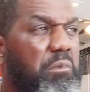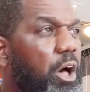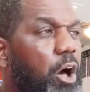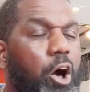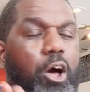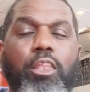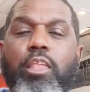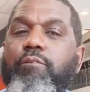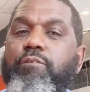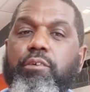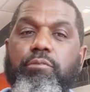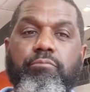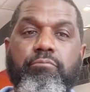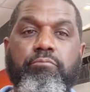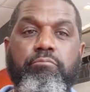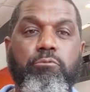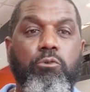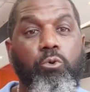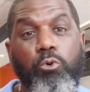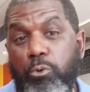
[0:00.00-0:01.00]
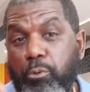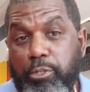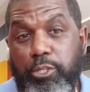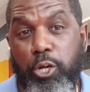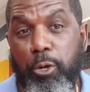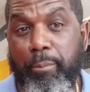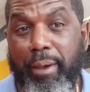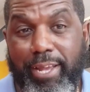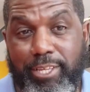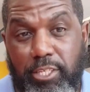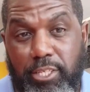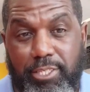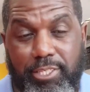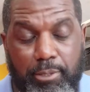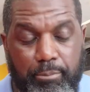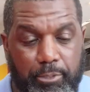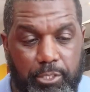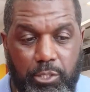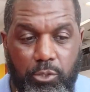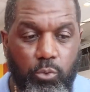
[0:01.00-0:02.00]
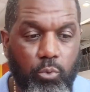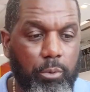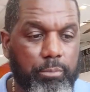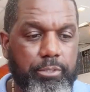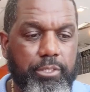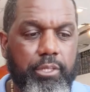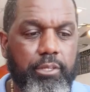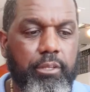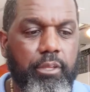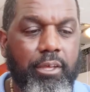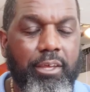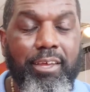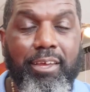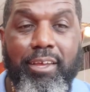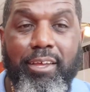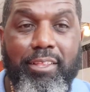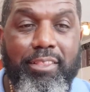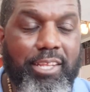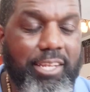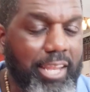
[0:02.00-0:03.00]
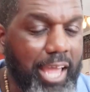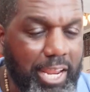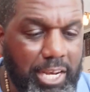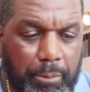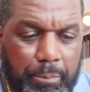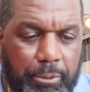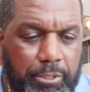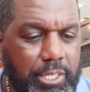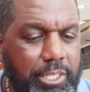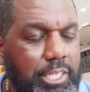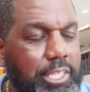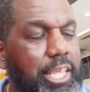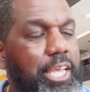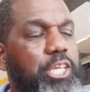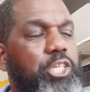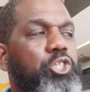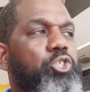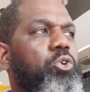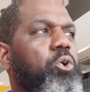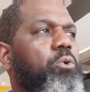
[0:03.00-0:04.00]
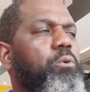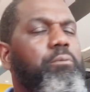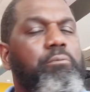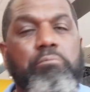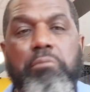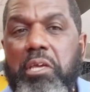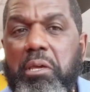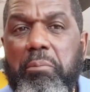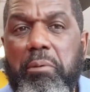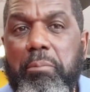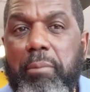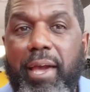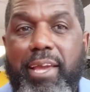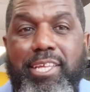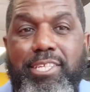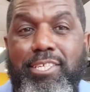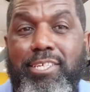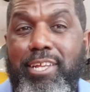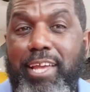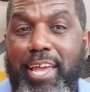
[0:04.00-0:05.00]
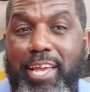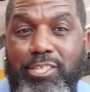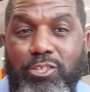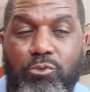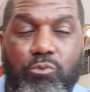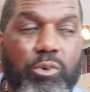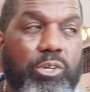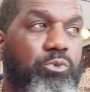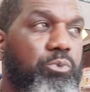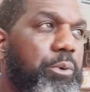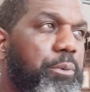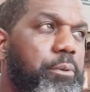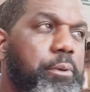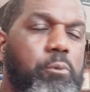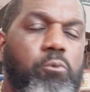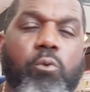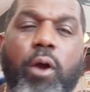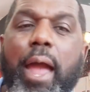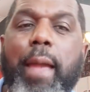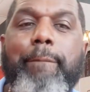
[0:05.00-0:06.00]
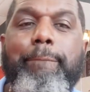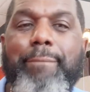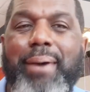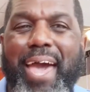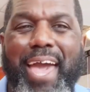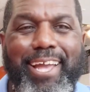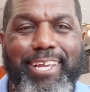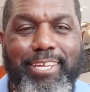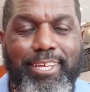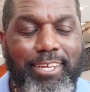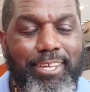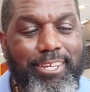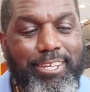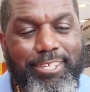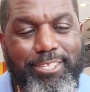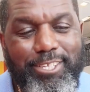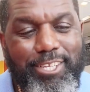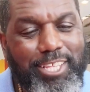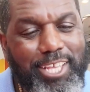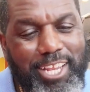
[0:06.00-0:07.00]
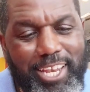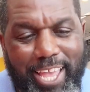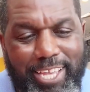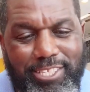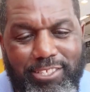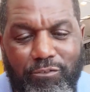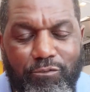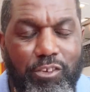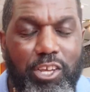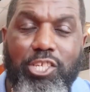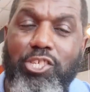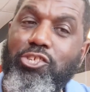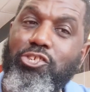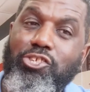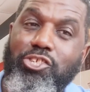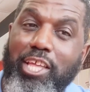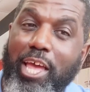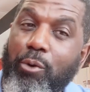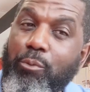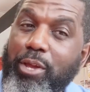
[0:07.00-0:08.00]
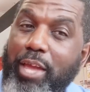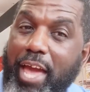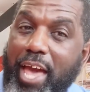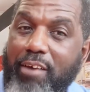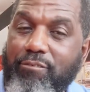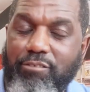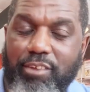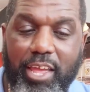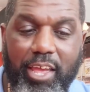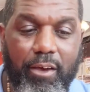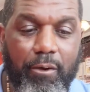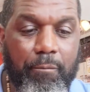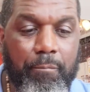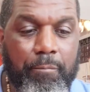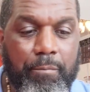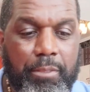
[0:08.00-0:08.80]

All of it will return back to the 10% and 1%, the 90% that they control. It'd be back into the hands of rich. We'd be right back to the class divisions that we have now.